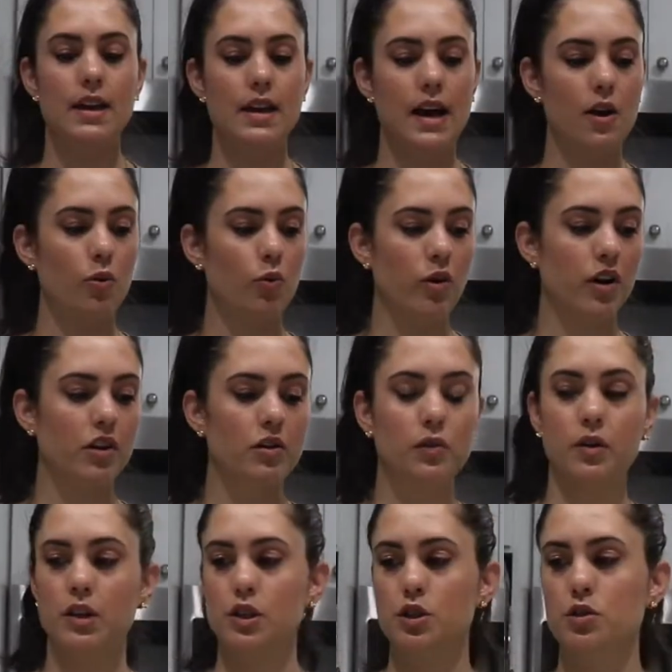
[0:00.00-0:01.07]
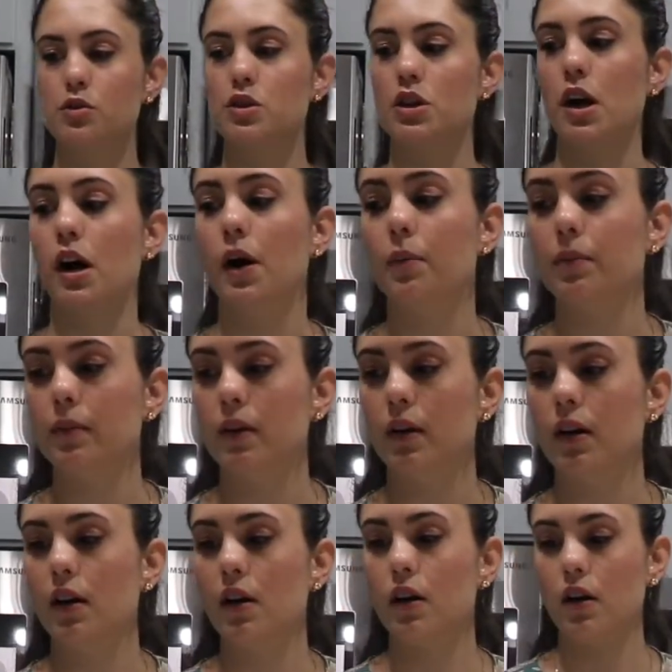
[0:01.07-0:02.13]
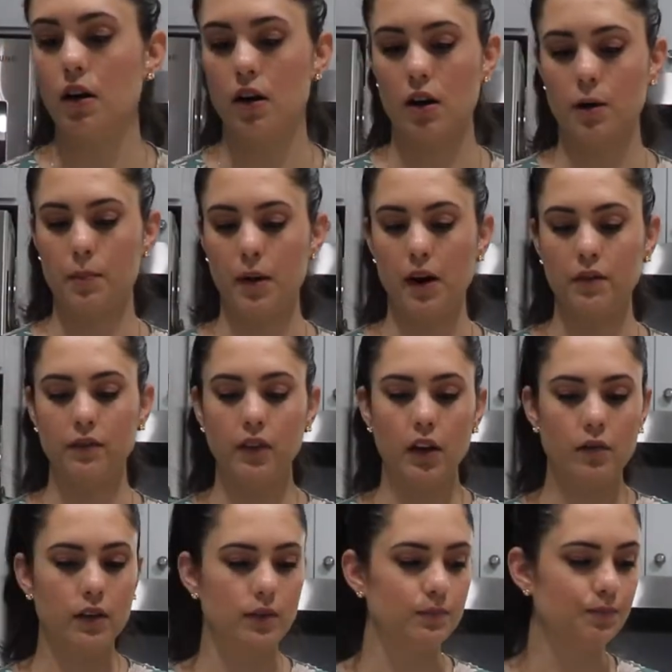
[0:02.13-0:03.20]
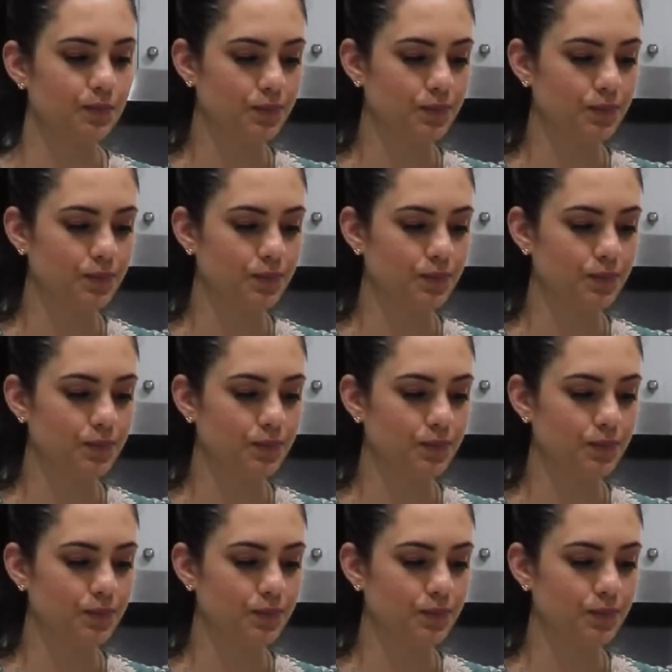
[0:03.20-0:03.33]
now we're going to top our pavlova.